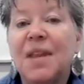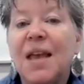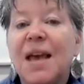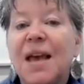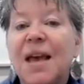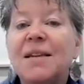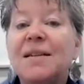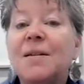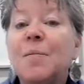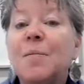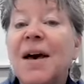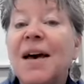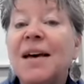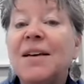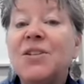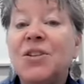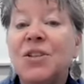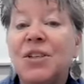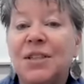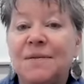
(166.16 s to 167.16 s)
And
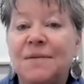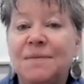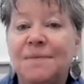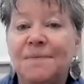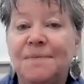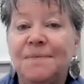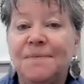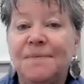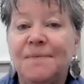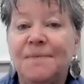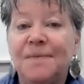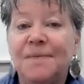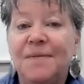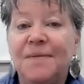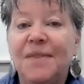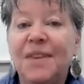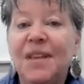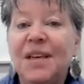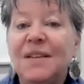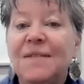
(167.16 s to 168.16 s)
imagine
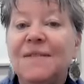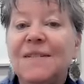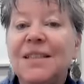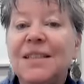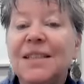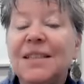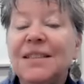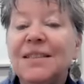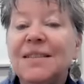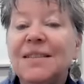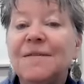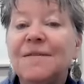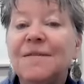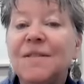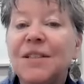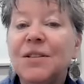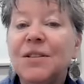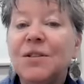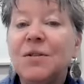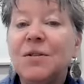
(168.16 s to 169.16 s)
that if it doesn't
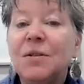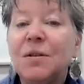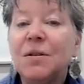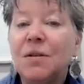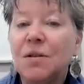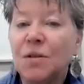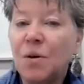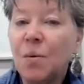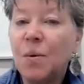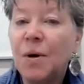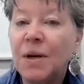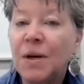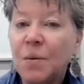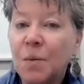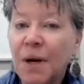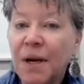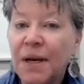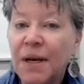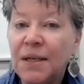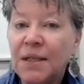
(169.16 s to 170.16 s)
feel quite
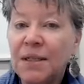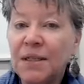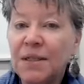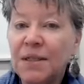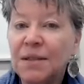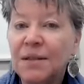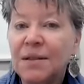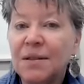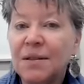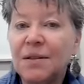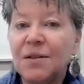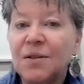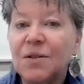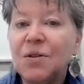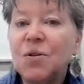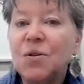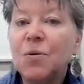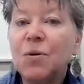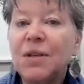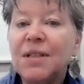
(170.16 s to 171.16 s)
right,
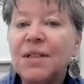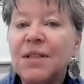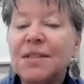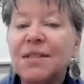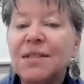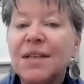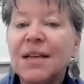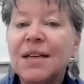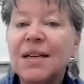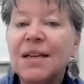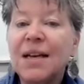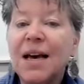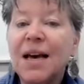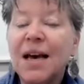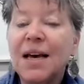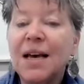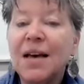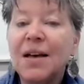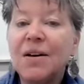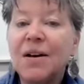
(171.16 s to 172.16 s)
you can send
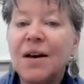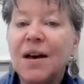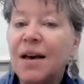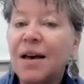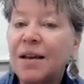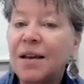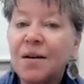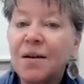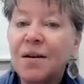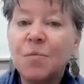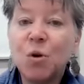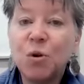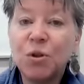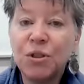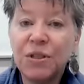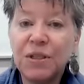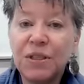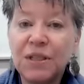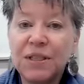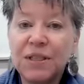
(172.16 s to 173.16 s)
any
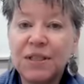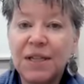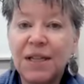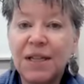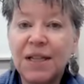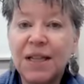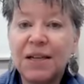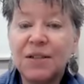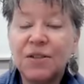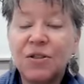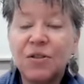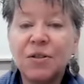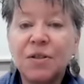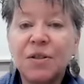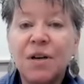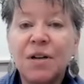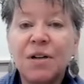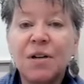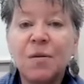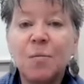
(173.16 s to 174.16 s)
emotions that you're
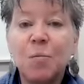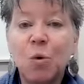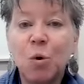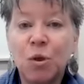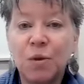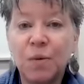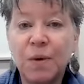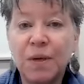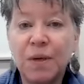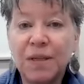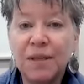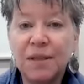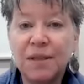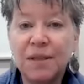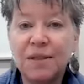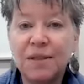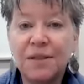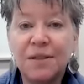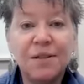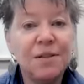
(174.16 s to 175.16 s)
not on board with,
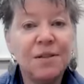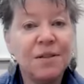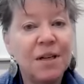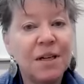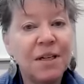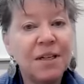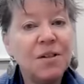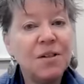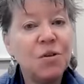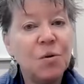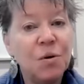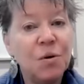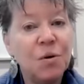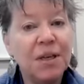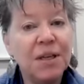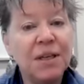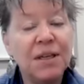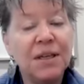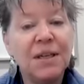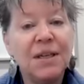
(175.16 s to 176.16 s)
that you're not
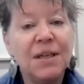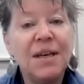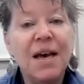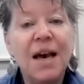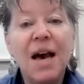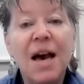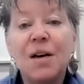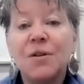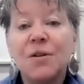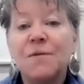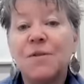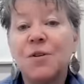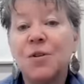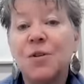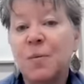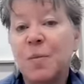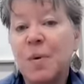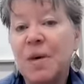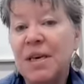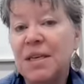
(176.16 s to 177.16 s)
enjoying, out of your
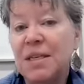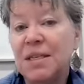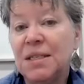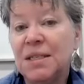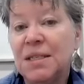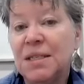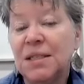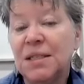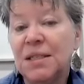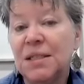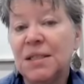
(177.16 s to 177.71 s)
space.